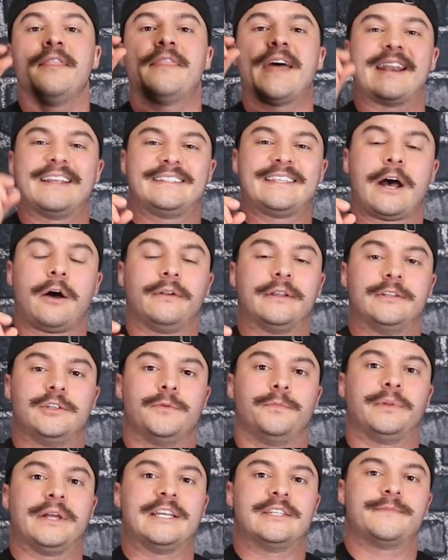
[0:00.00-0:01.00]
that is held
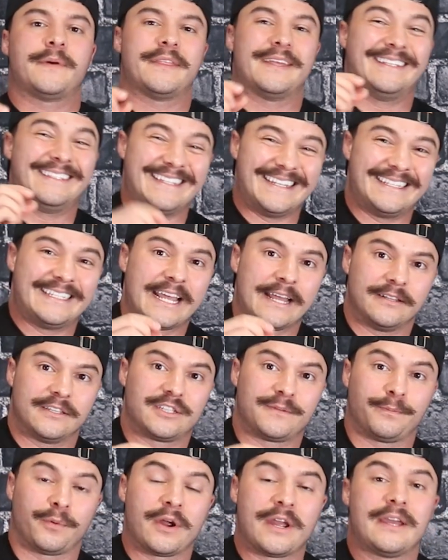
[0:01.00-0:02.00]
into place by the detent
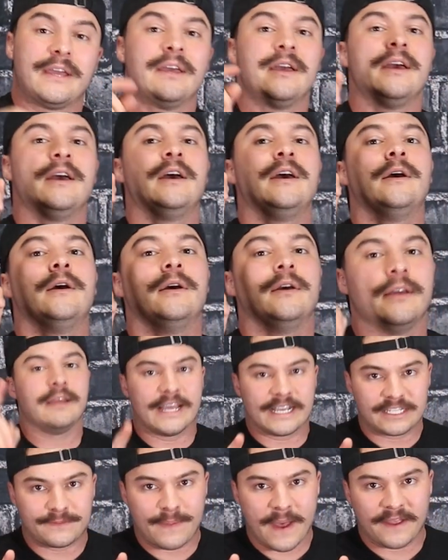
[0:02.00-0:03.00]
spring.
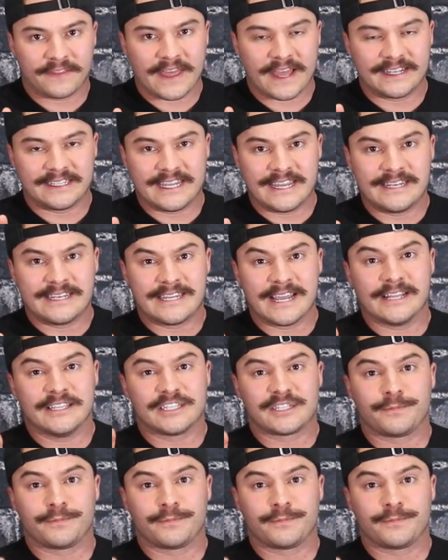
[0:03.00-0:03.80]
Expect that detent